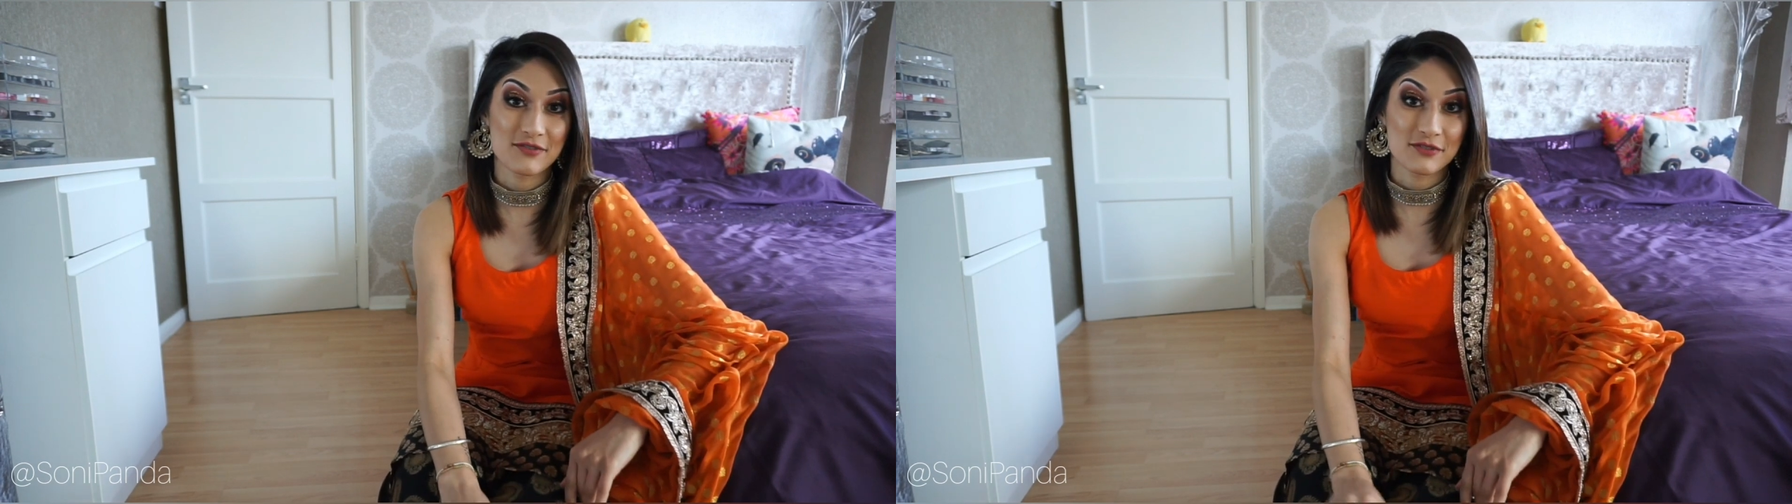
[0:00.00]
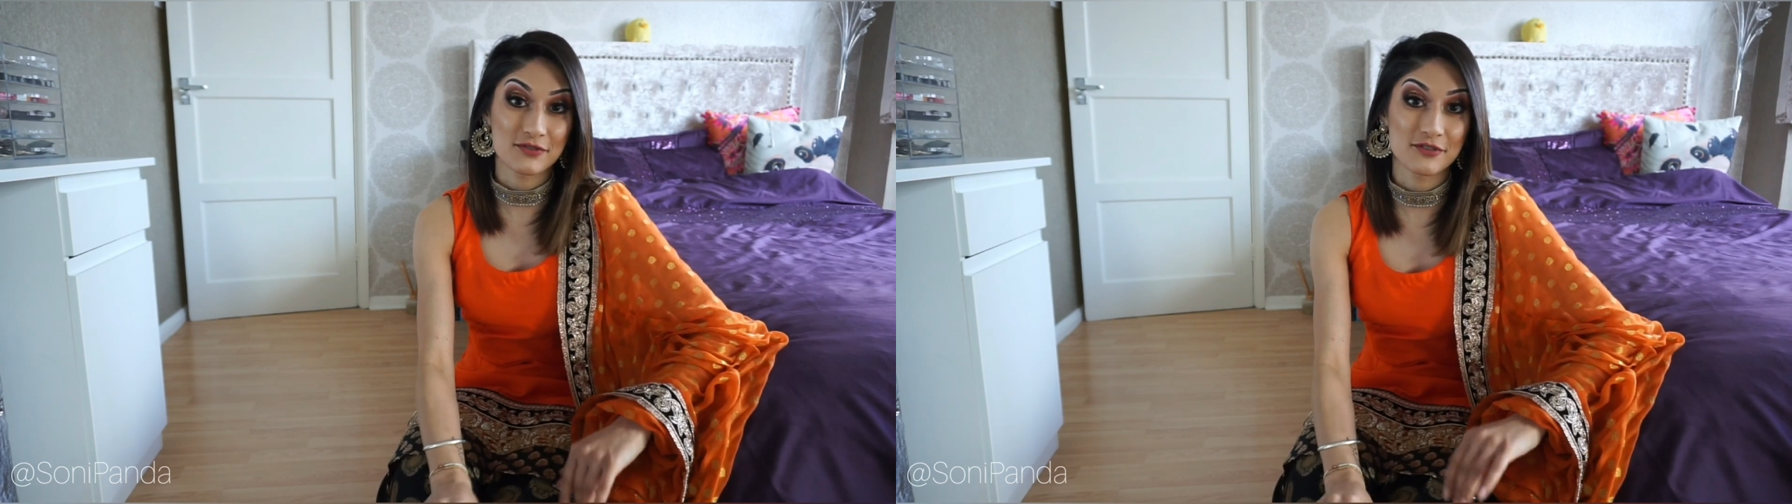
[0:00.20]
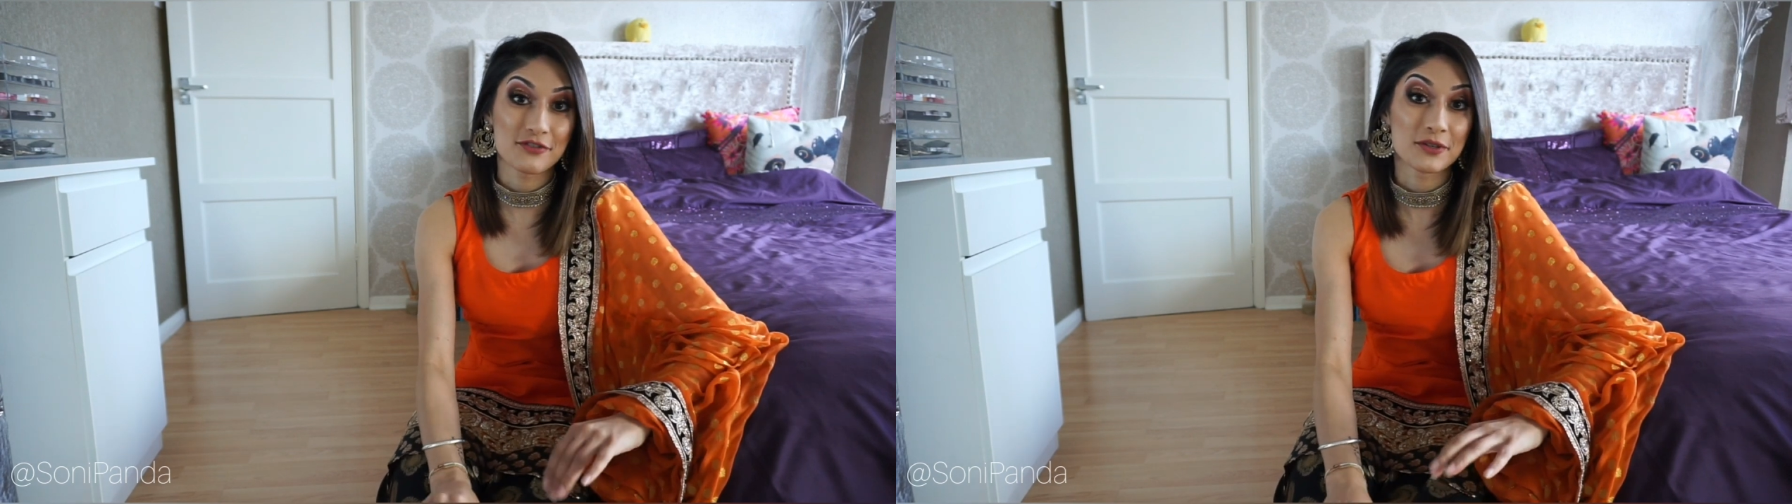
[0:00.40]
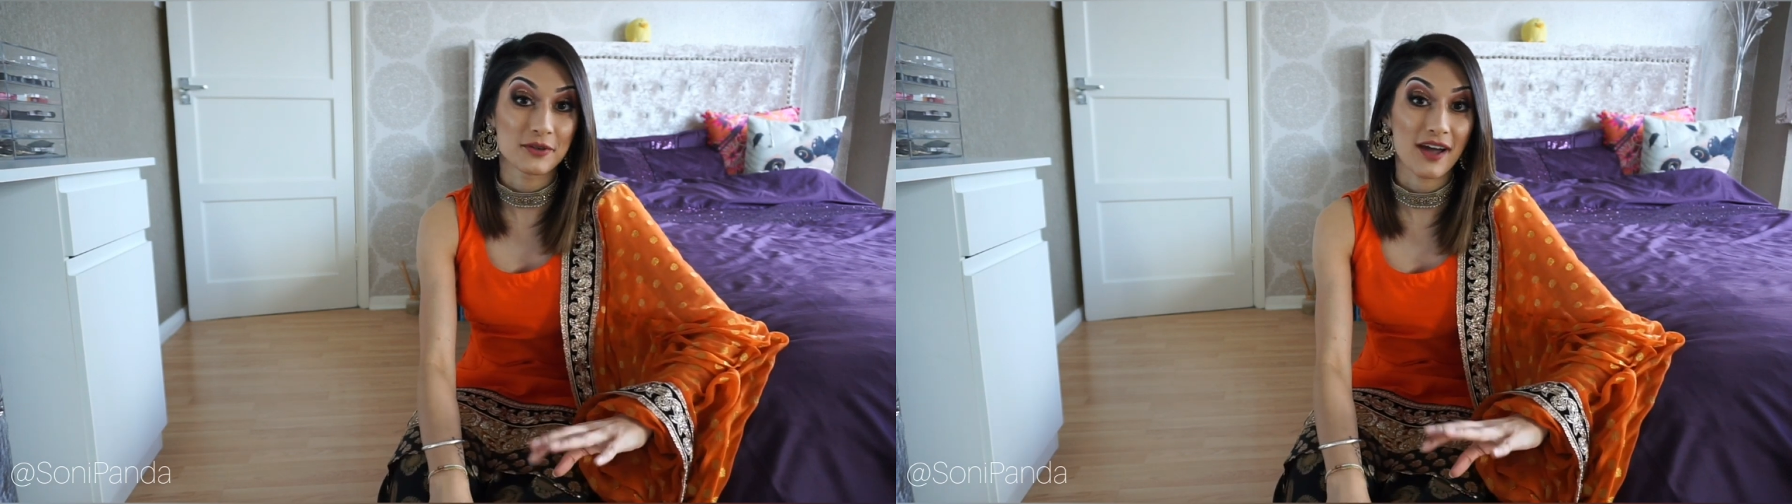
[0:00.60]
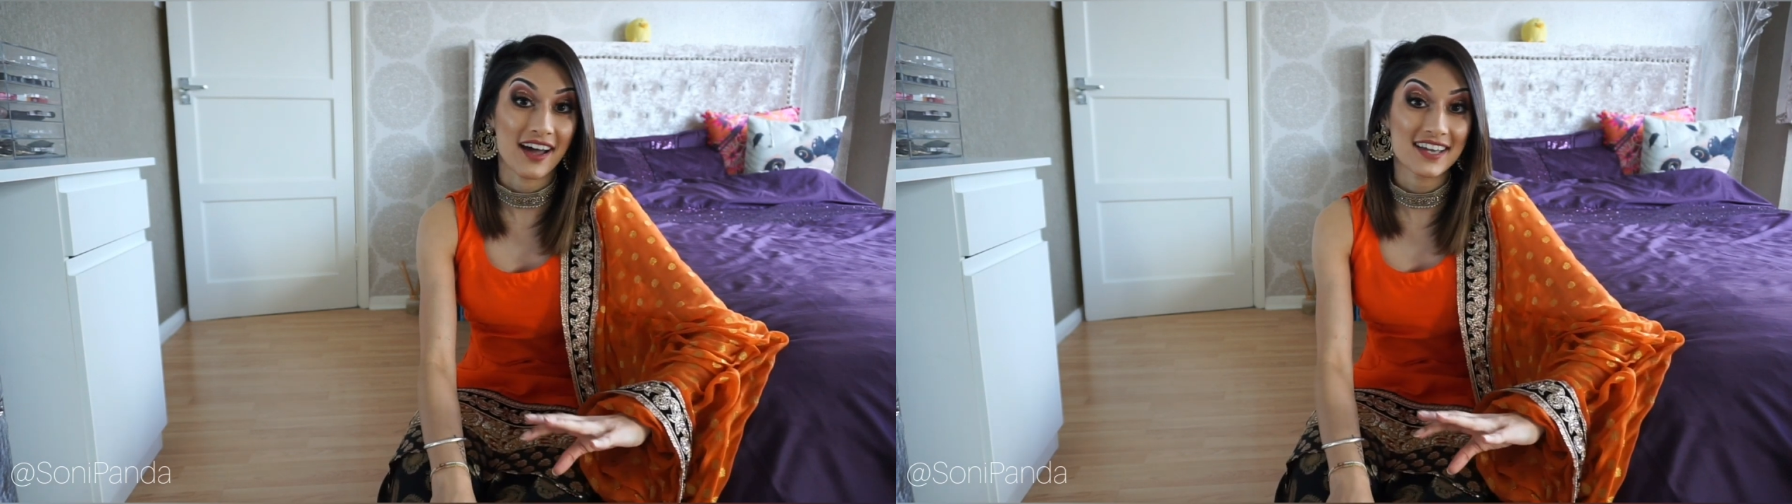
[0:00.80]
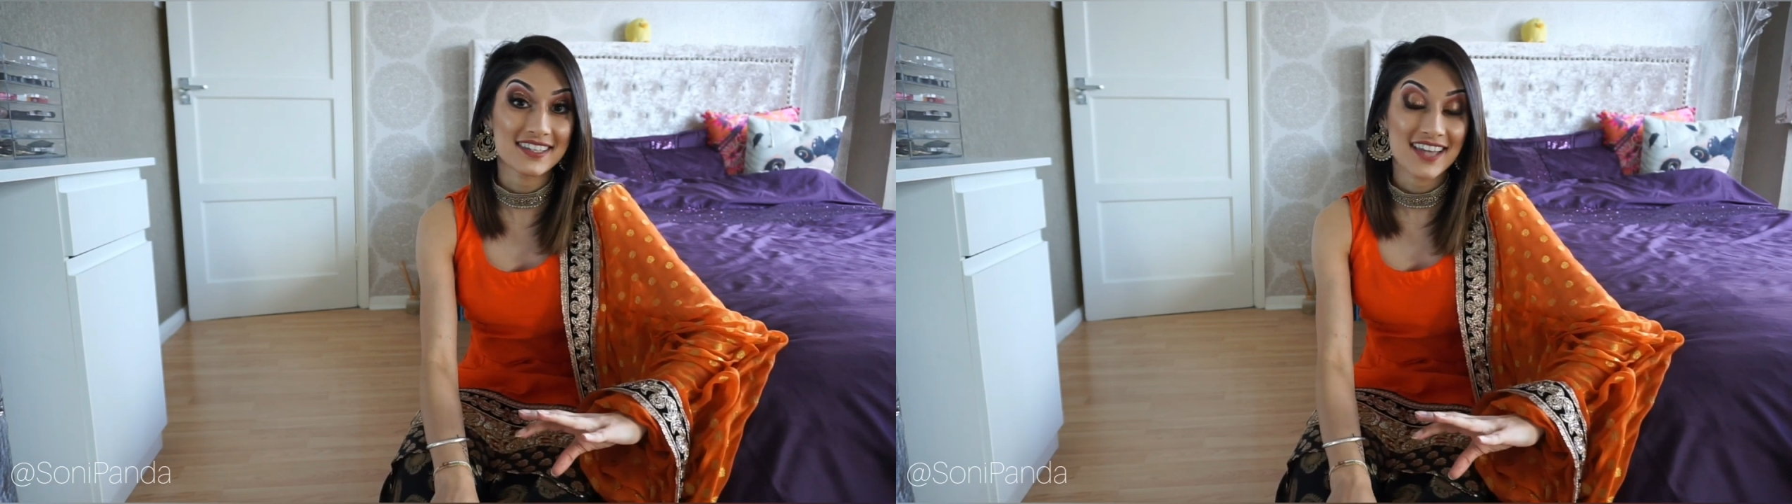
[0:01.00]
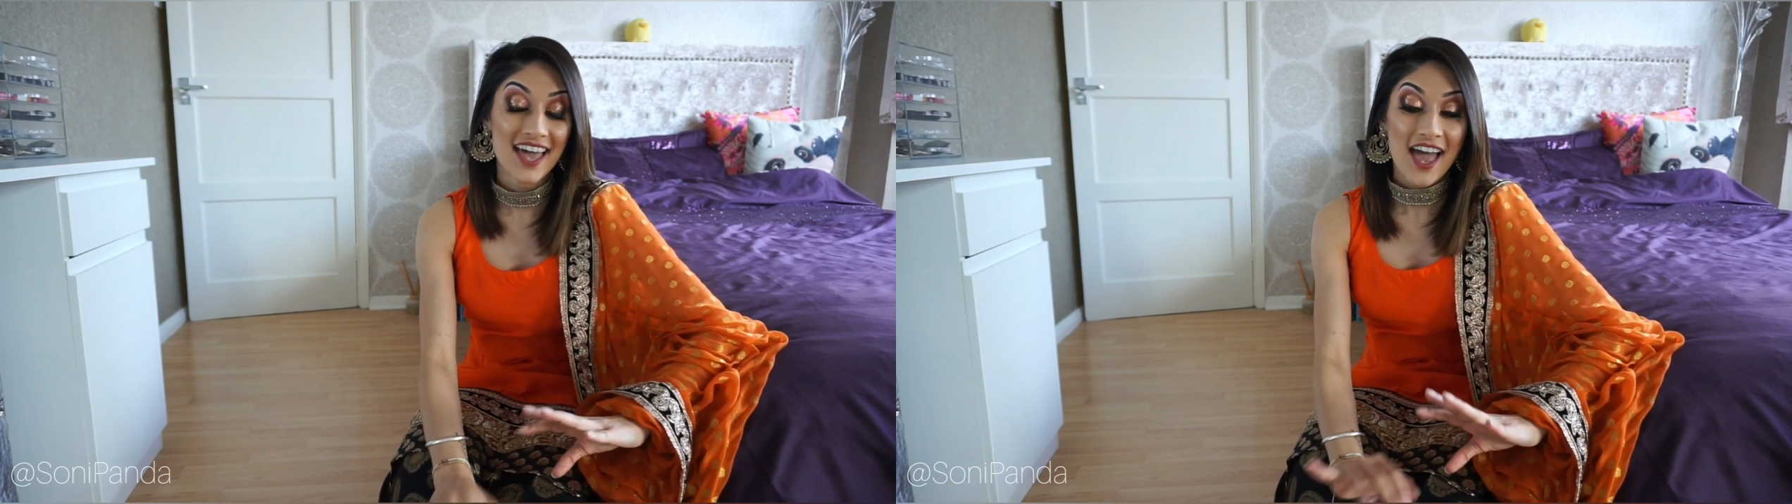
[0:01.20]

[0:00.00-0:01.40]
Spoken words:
review for you guys.